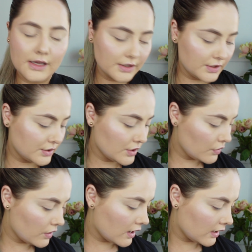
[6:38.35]

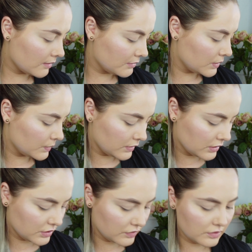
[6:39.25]
So I am
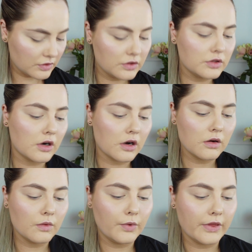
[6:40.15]
going to
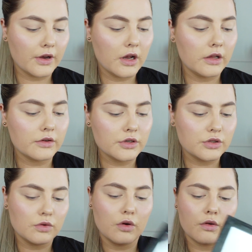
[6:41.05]
start with the color
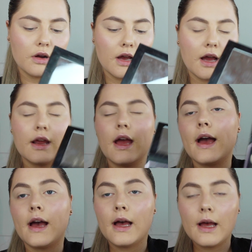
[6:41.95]
Sora. I
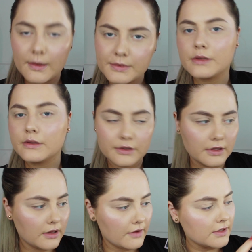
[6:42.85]

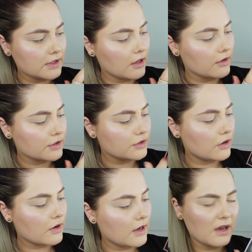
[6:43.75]
absolutely love this color
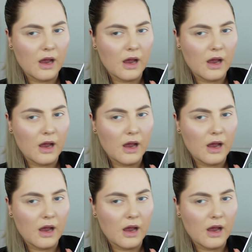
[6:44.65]
Sora.